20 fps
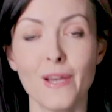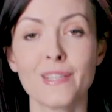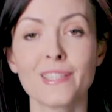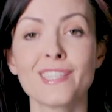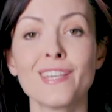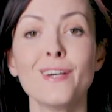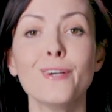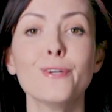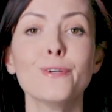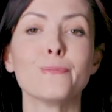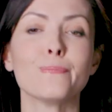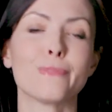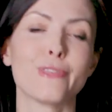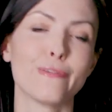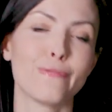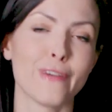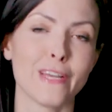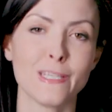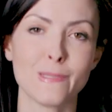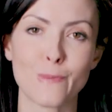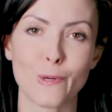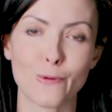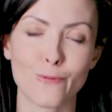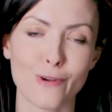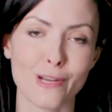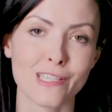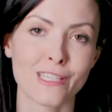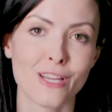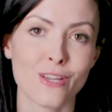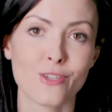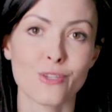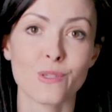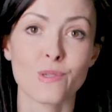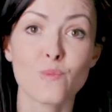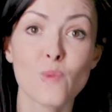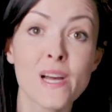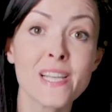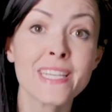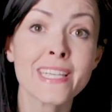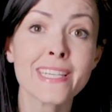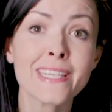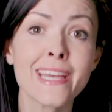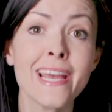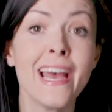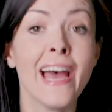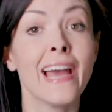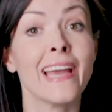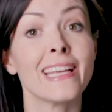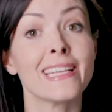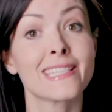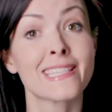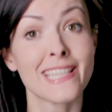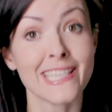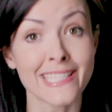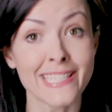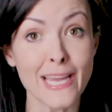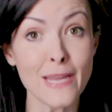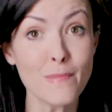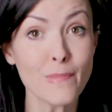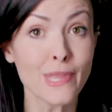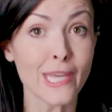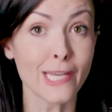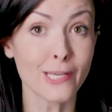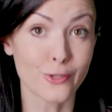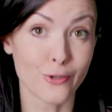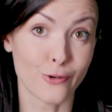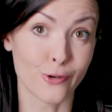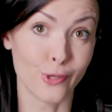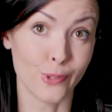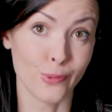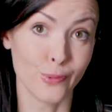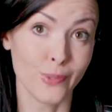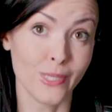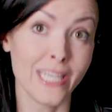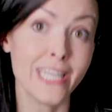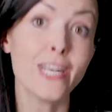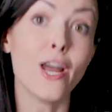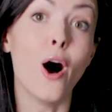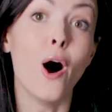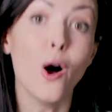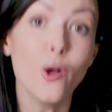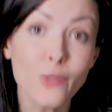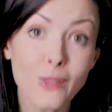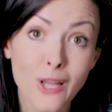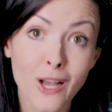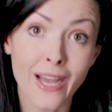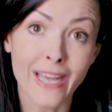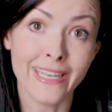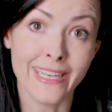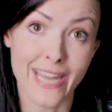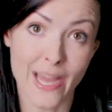So, the Facebook researchers wondered, is the same thing true in online